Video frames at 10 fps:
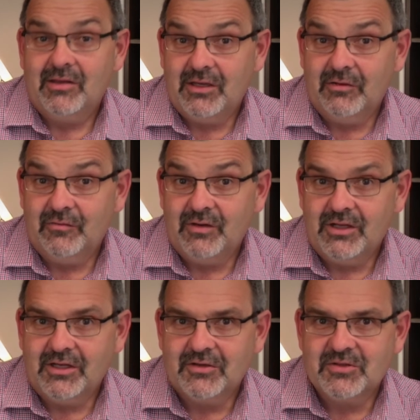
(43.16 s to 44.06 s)
in a
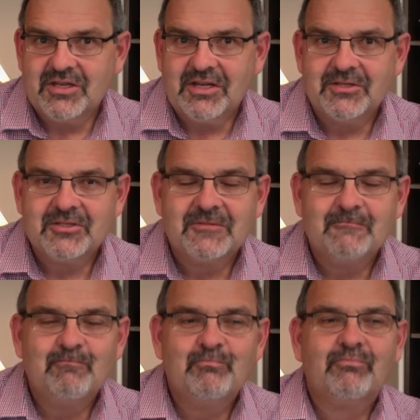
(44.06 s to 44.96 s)
video sense.
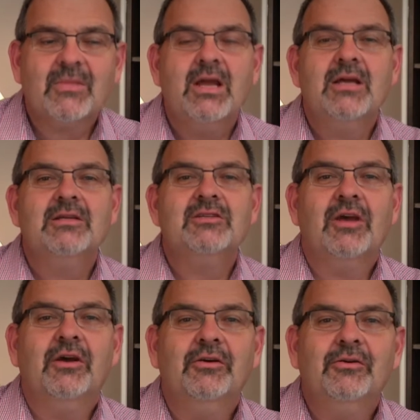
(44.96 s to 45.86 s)

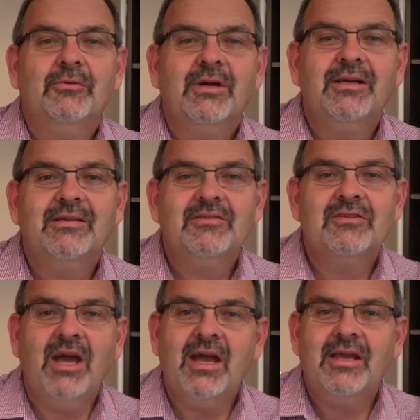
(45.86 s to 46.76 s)
So
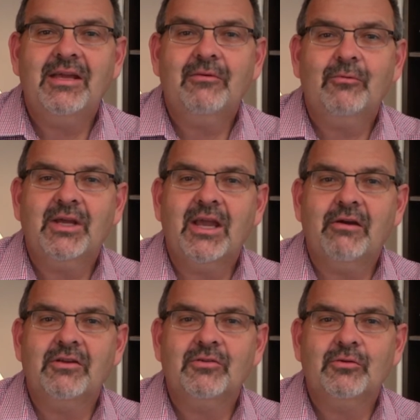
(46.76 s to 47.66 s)
today we're
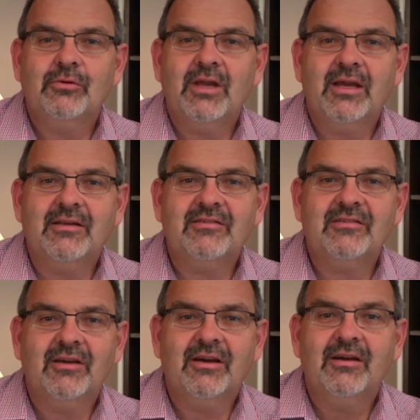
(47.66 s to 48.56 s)
going to look at
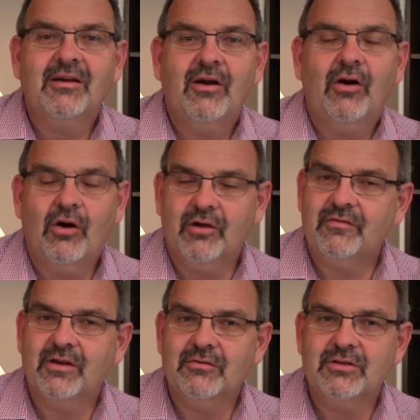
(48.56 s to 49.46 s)

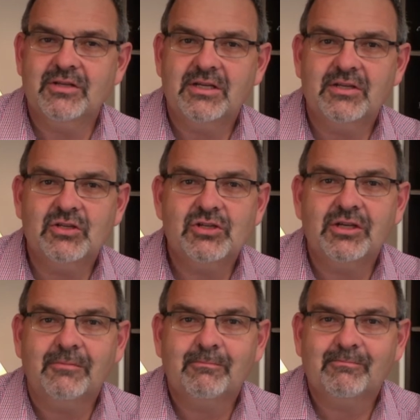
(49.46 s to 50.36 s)
iPhone
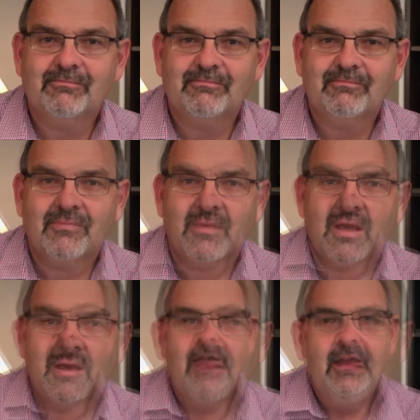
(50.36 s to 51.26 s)
DNG.
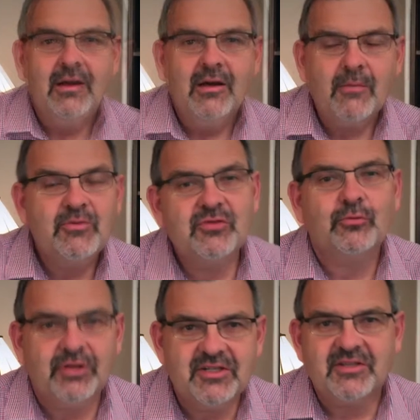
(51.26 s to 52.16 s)
Up until
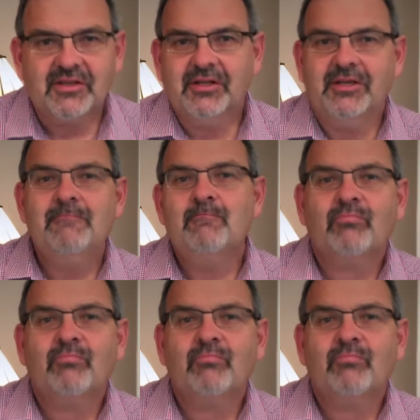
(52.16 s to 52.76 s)
recently,